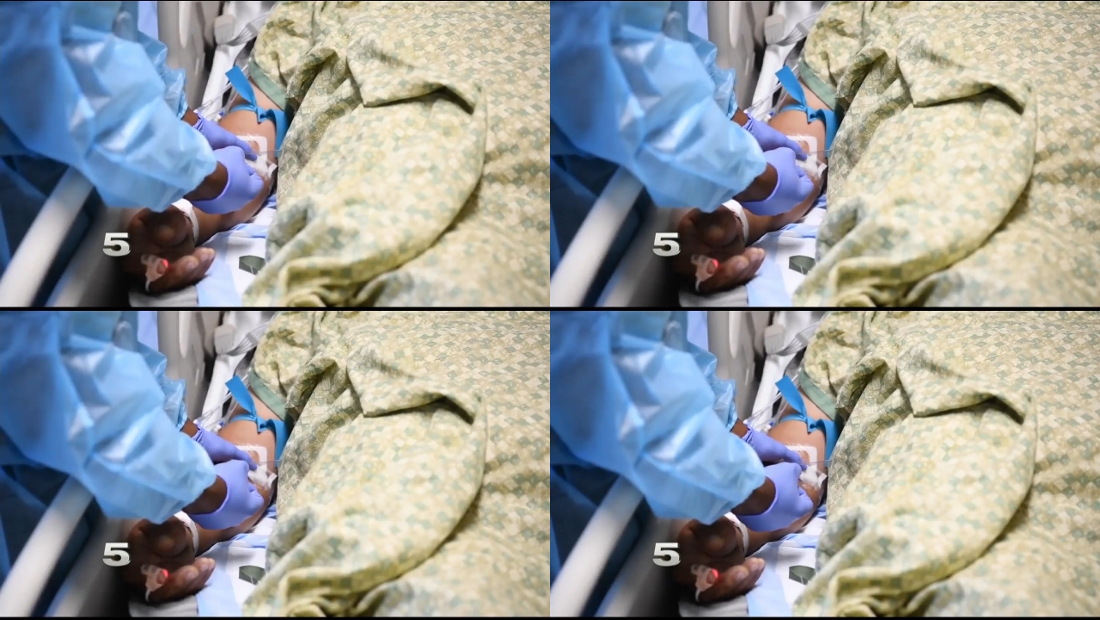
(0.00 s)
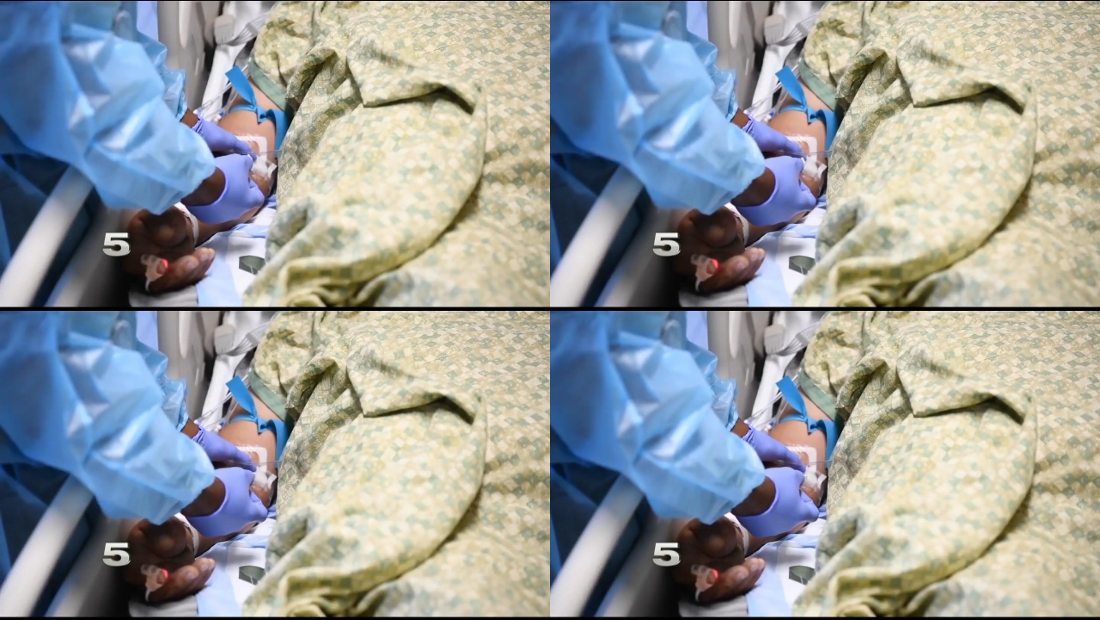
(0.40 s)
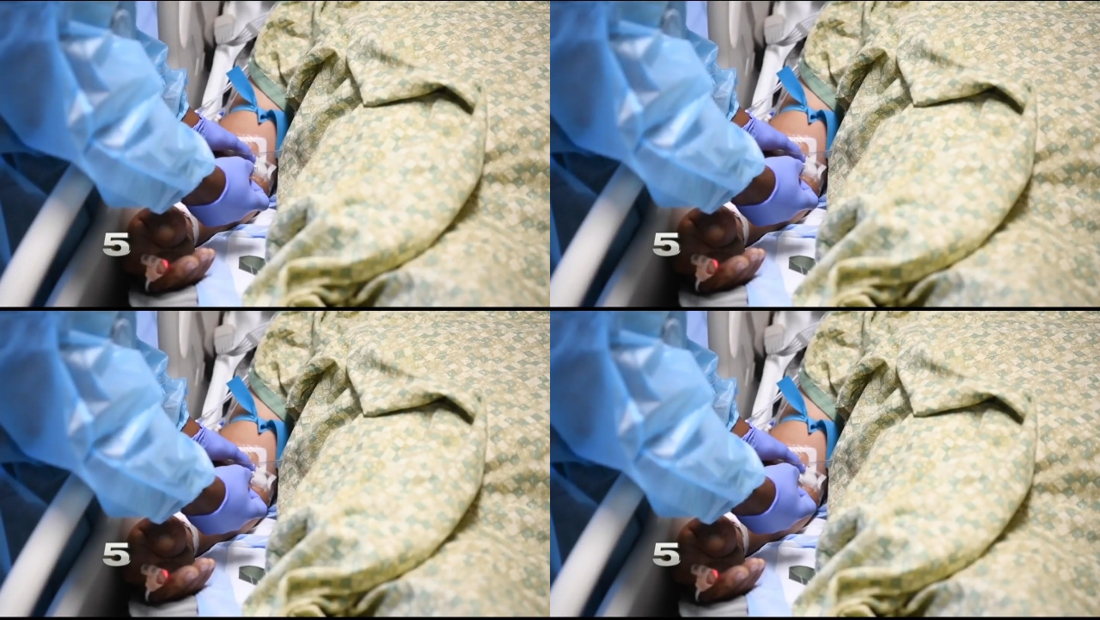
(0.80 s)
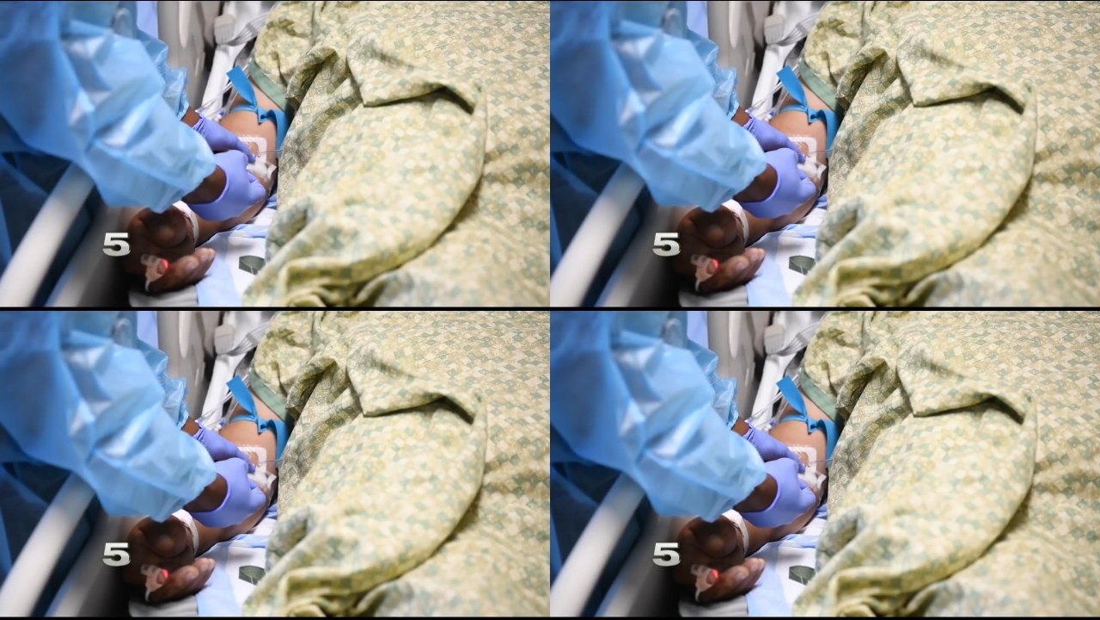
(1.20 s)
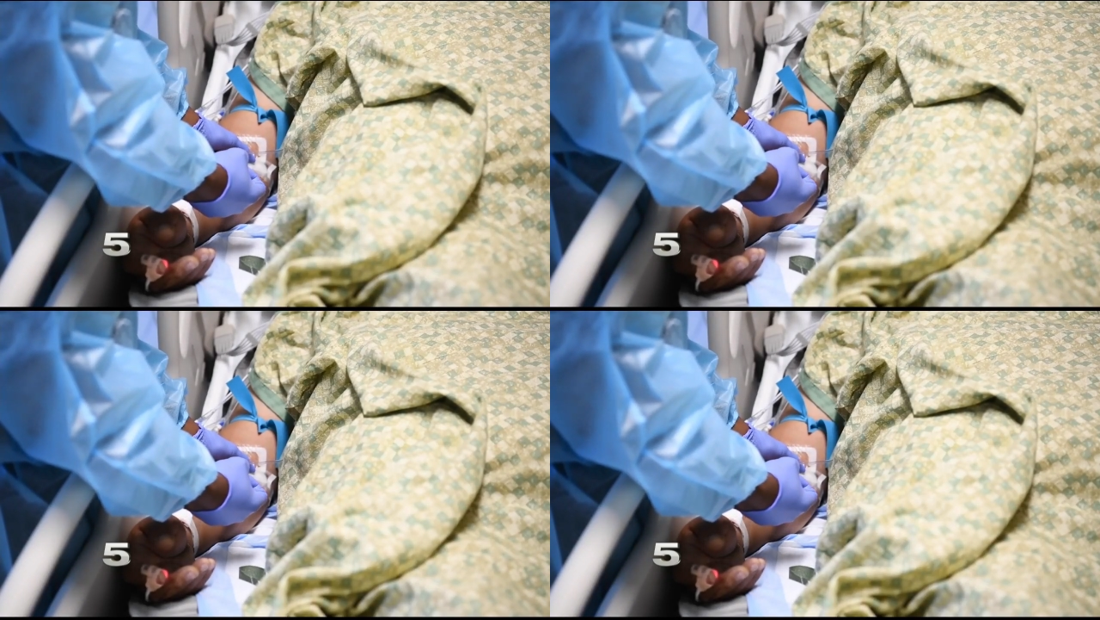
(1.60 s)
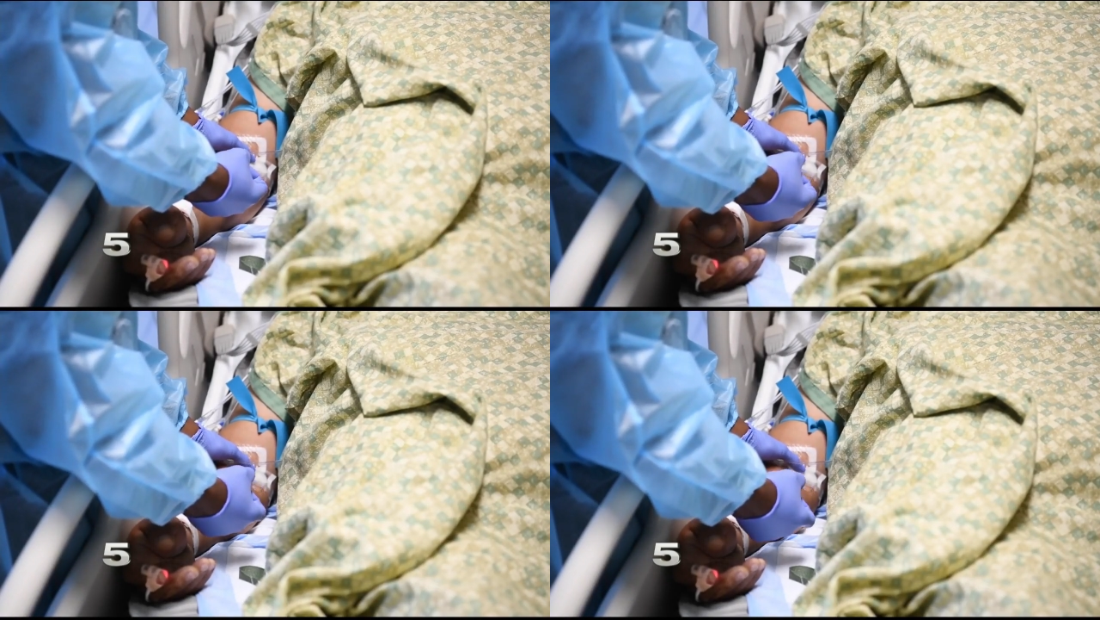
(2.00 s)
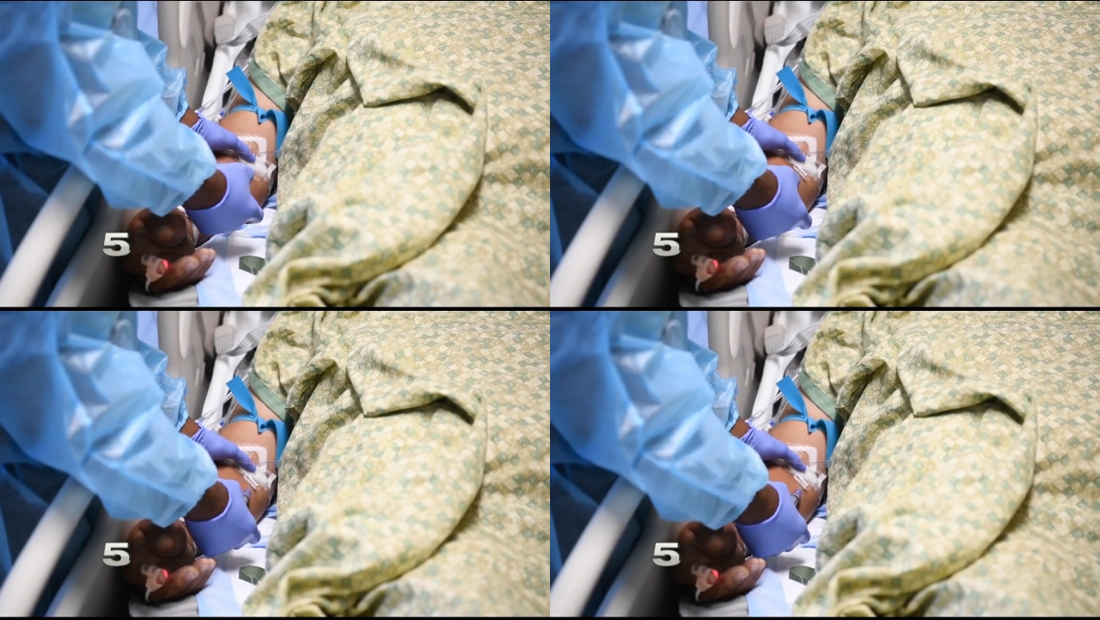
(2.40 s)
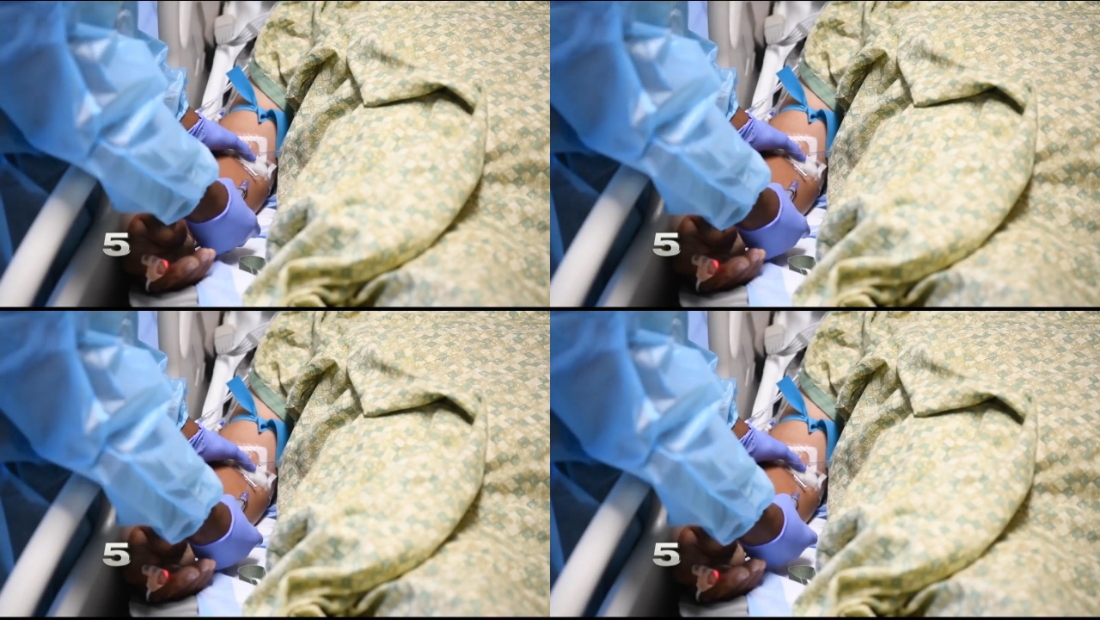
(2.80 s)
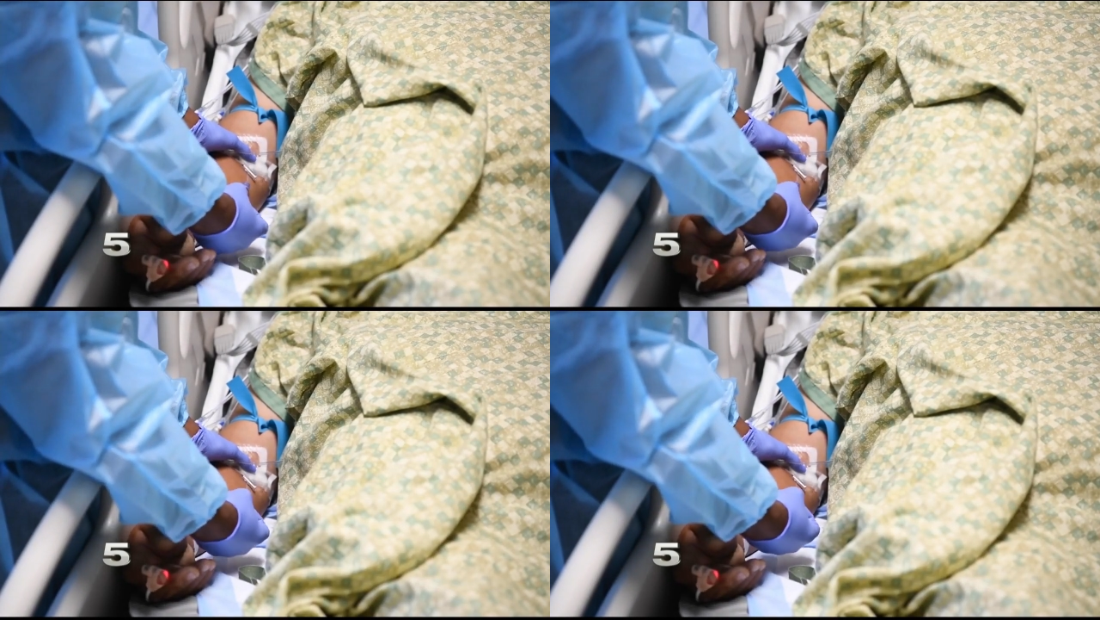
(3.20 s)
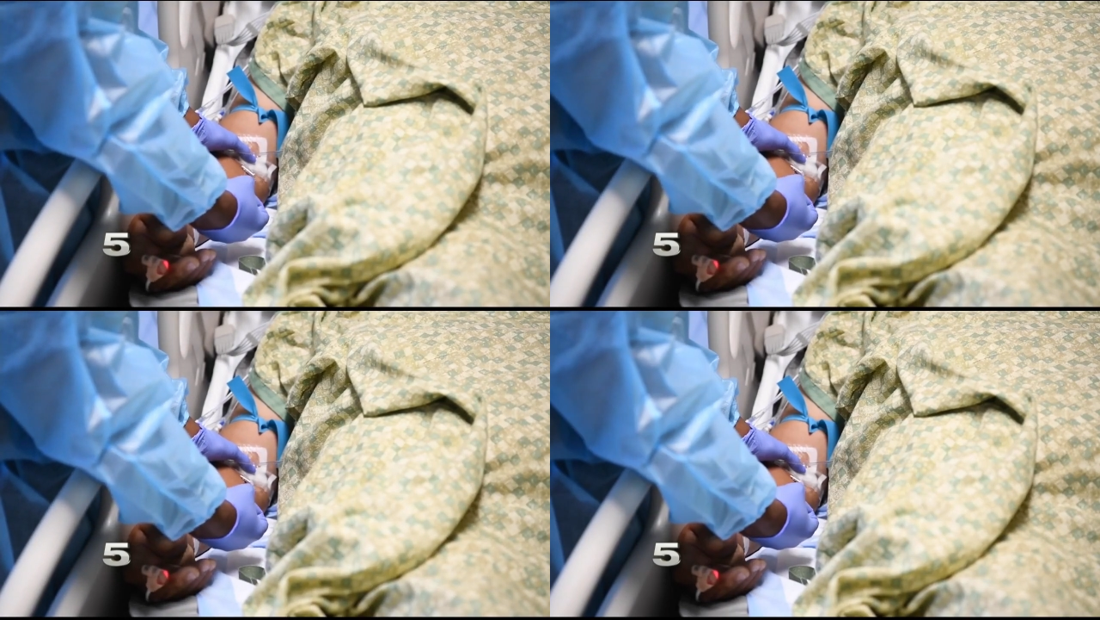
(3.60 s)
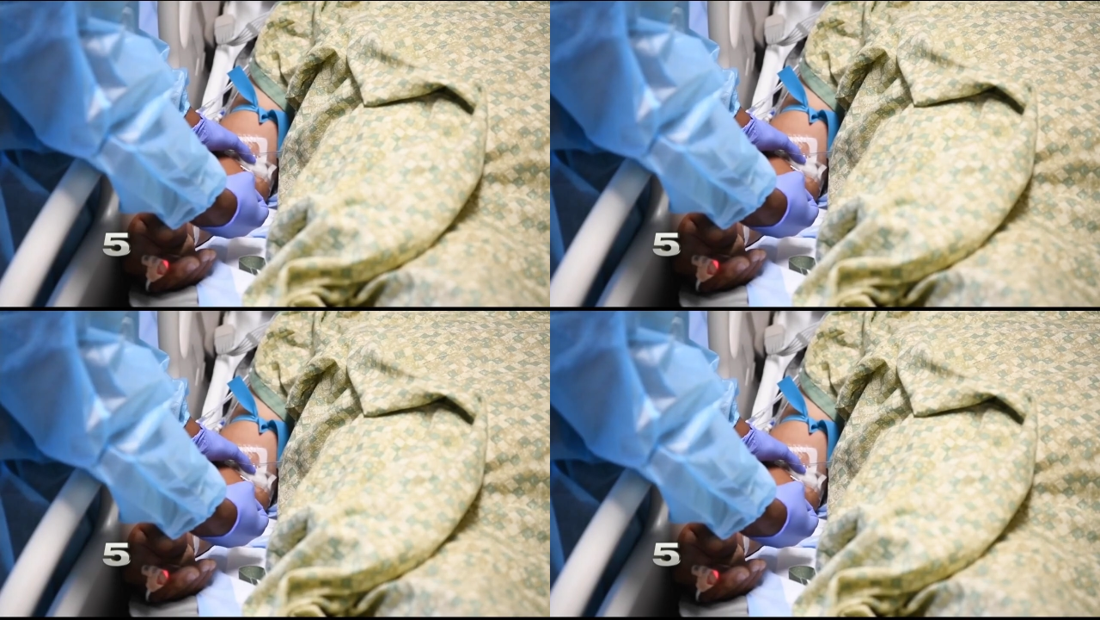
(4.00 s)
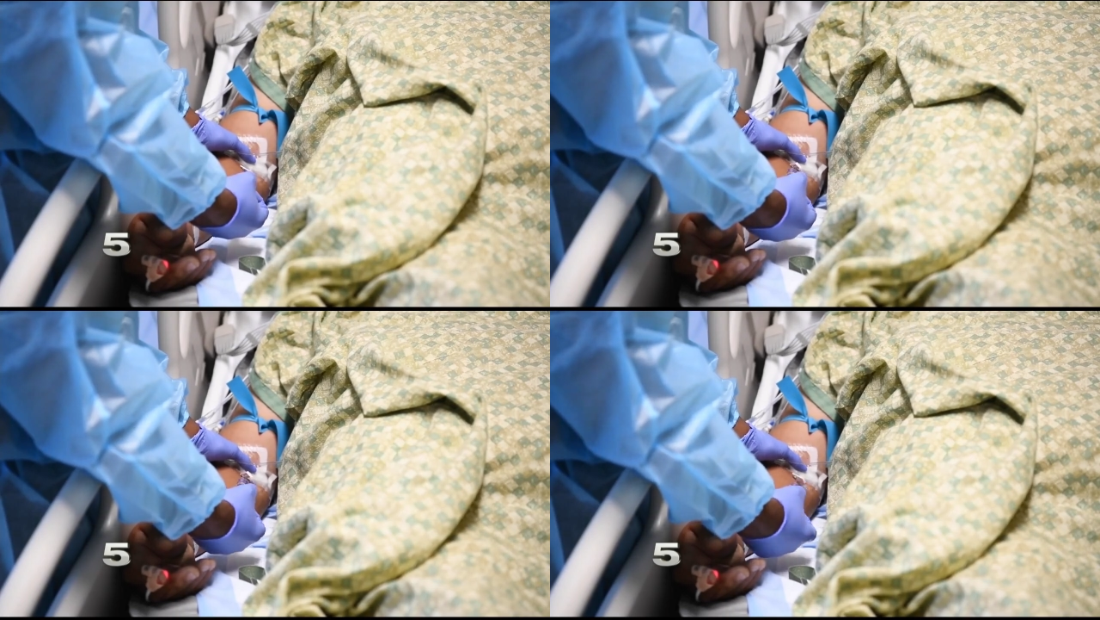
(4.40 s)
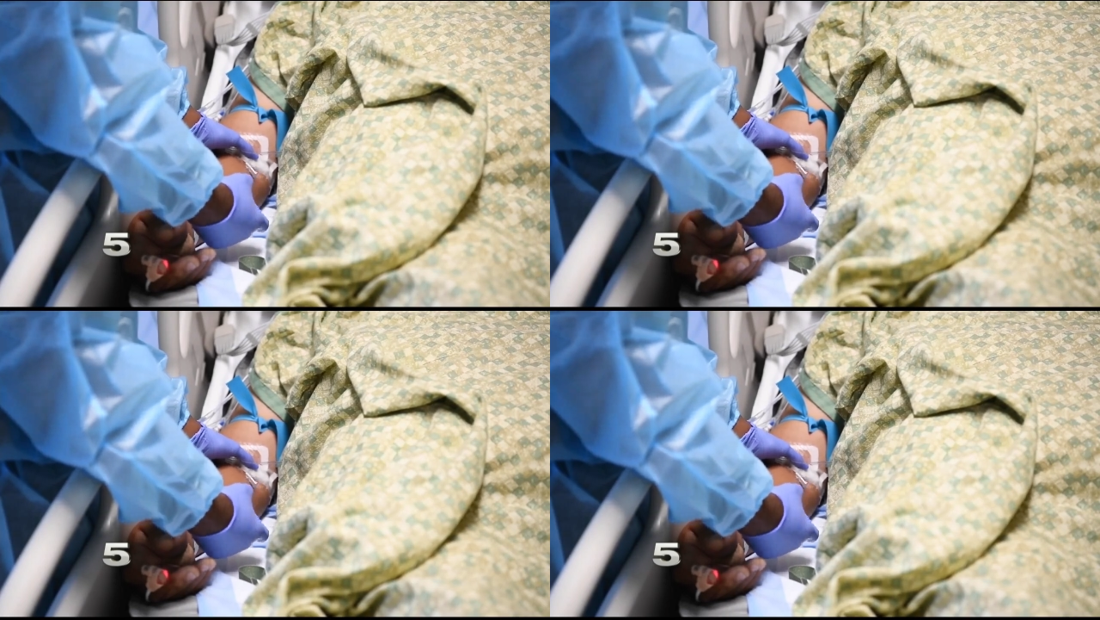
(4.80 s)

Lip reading: [unreadable: no face in view]